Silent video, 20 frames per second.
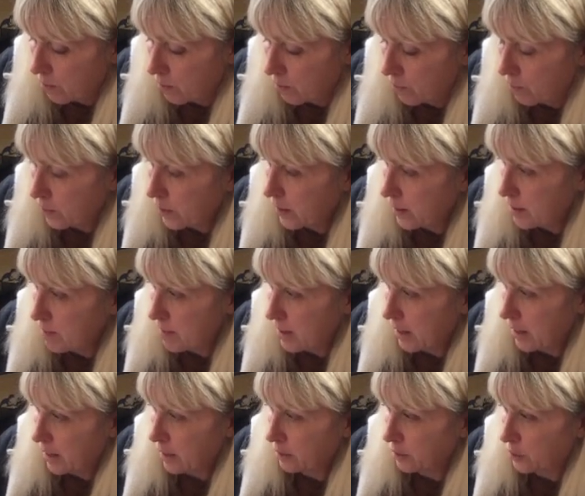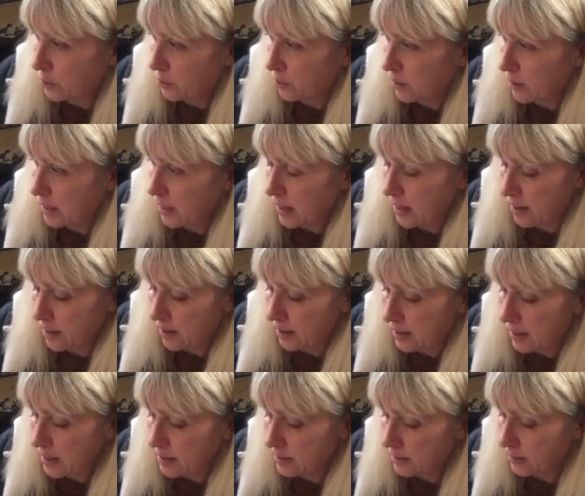really making sure that
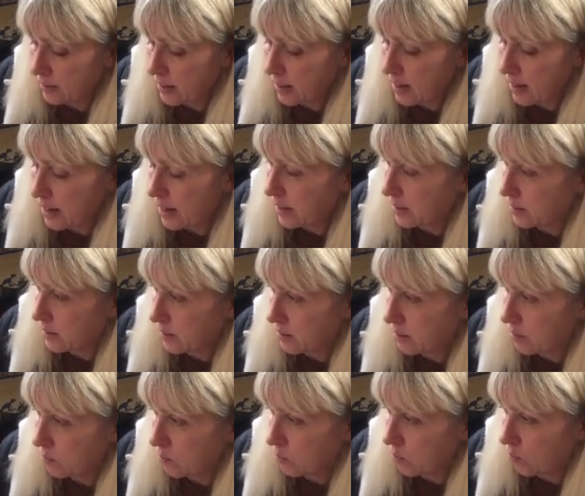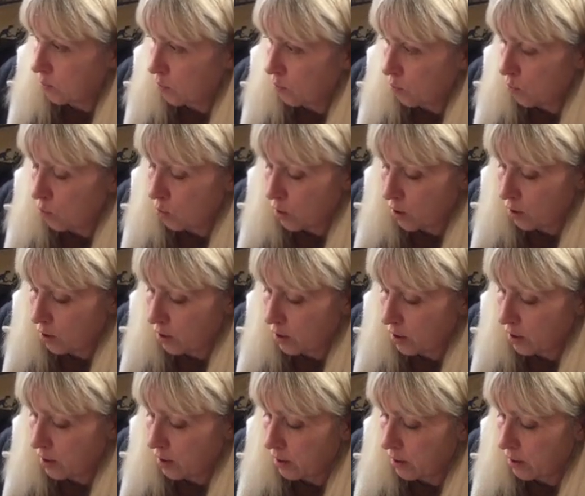these lines work.